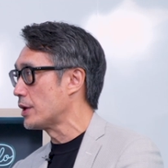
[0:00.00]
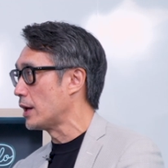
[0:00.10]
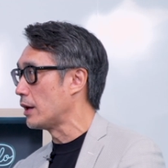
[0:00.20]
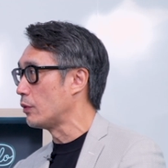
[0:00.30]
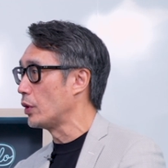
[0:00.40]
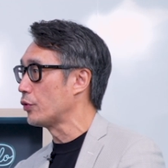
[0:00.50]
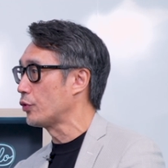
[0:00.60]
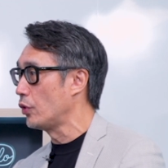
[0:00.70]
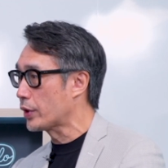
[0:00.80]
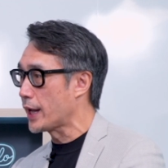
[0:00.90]
Uh, we're also
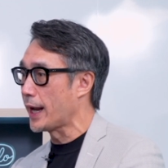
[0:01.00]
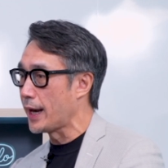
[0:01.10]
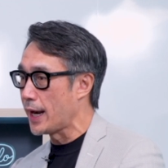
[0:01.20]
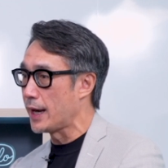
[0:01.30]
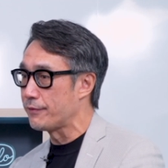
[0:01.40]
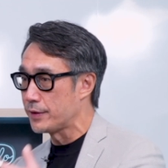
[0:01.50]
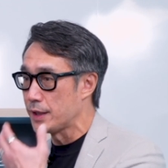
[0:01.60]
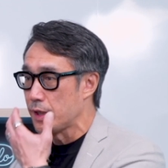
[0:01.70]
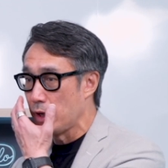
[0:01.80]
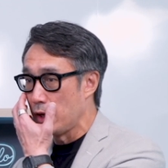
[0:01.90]
looking at
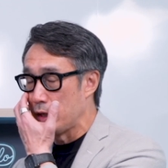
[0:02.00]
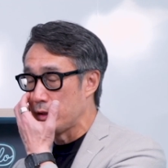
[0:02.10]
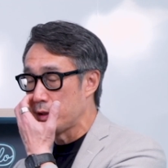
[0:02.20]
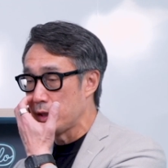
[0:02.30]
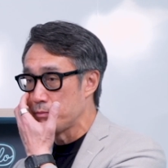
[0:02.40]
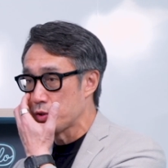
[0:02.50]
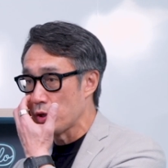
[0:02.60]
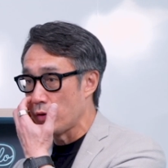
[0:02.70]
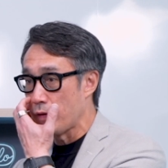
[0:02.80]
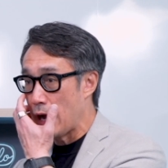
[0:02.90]
NFT in terms
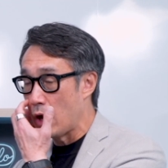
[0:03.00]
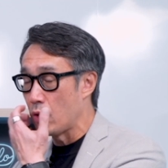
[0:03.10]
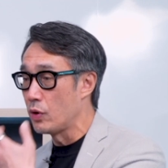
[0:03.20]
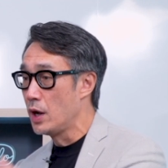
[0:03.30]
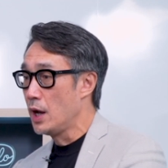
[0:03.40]
of how